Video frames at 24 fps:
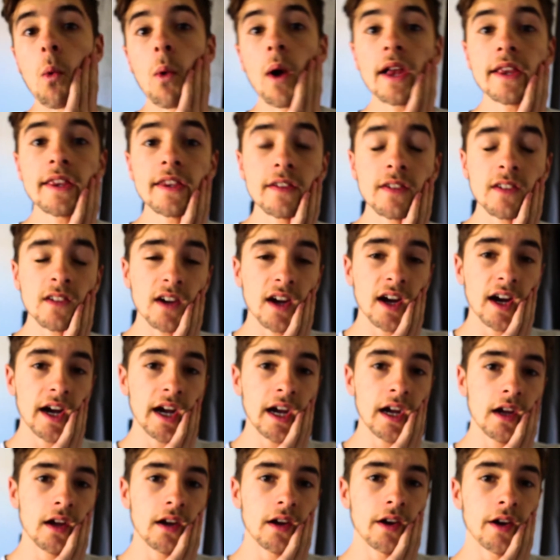What
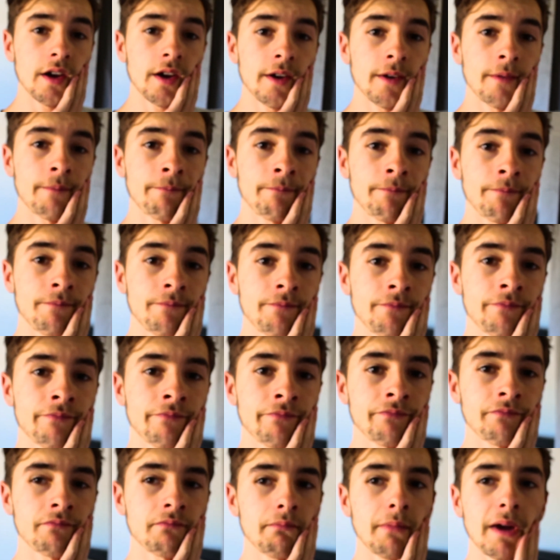I
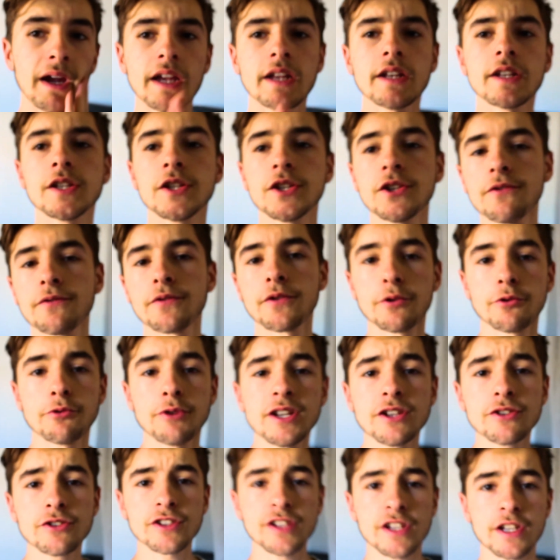made too for
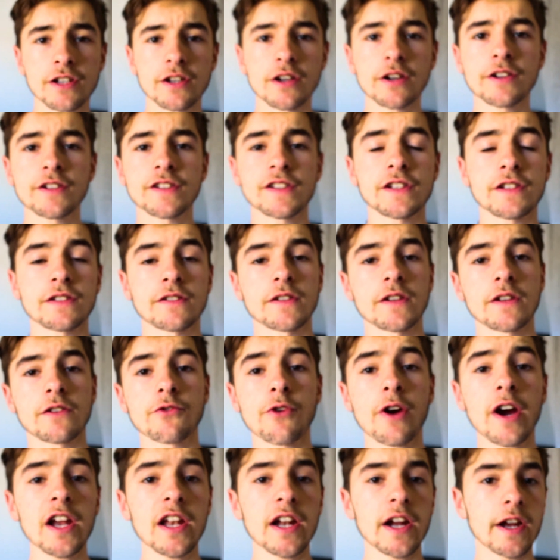reducing noise is
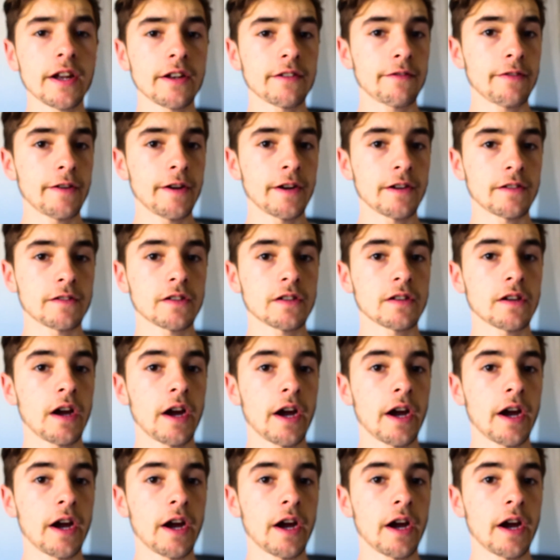dryline things.